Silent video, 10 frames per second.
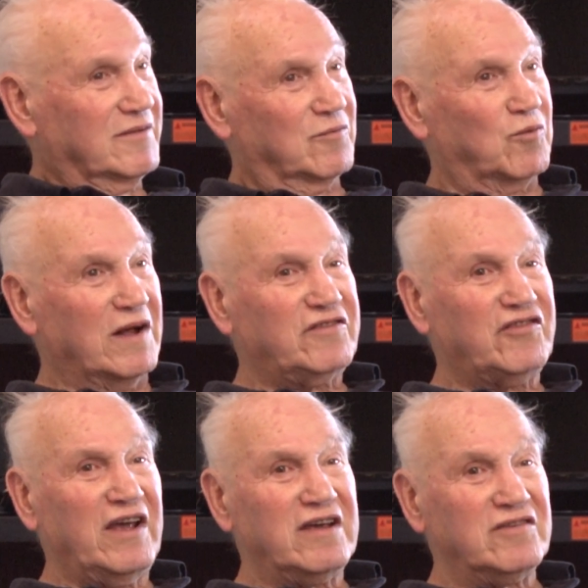what
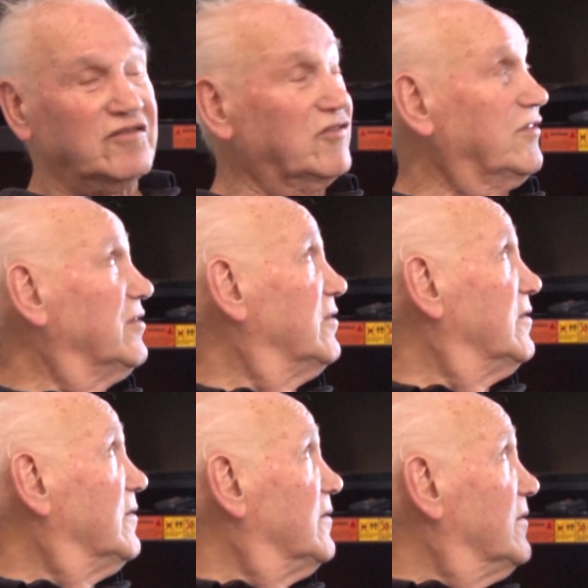changed?
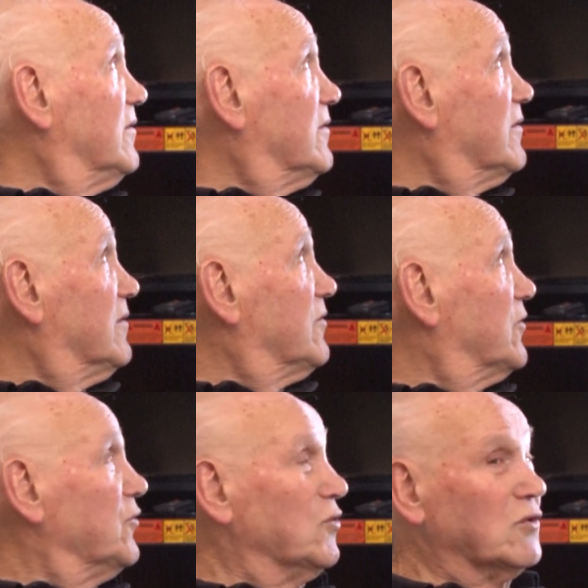
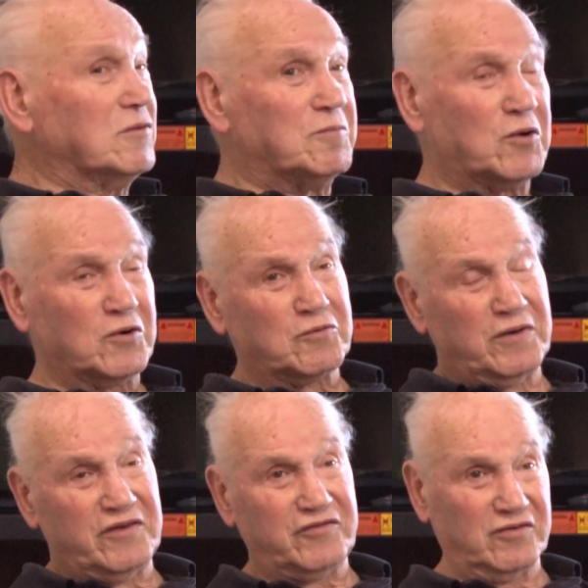The Nuremberg
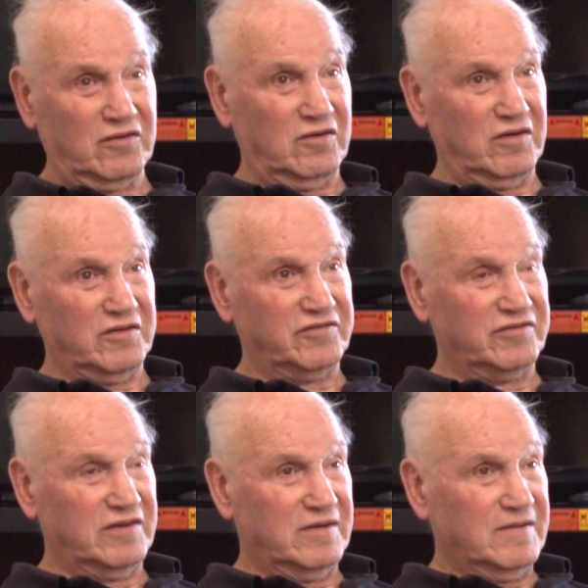racial
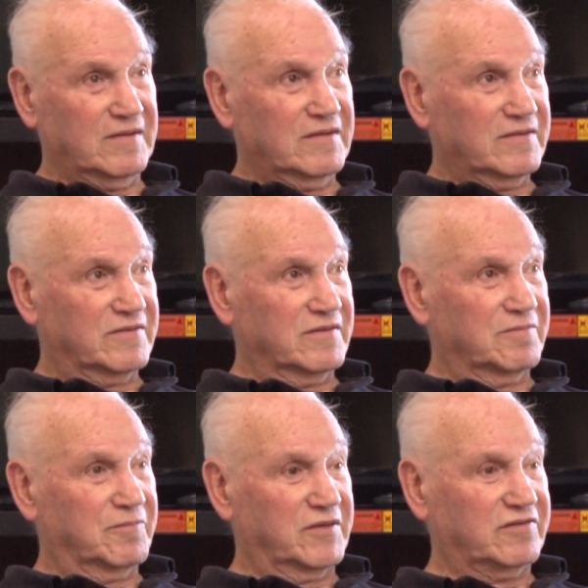laws.
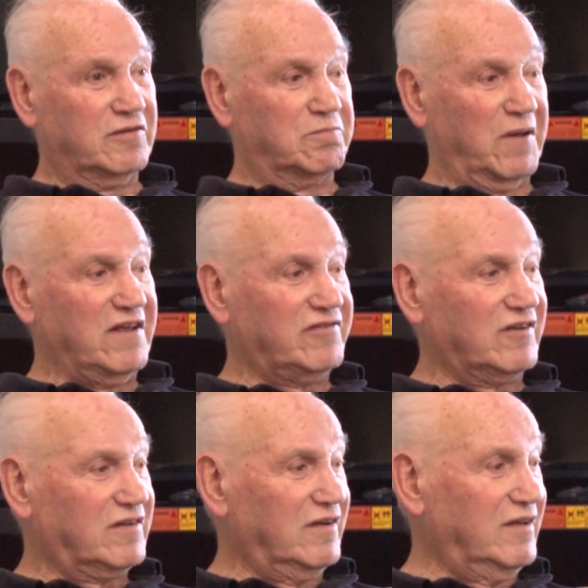This is
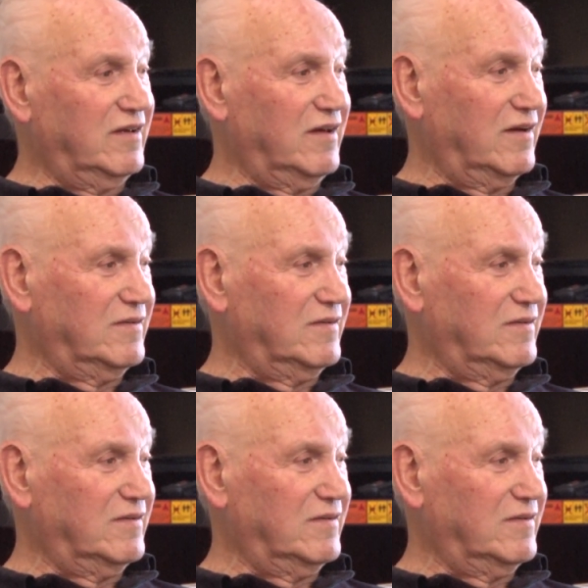basically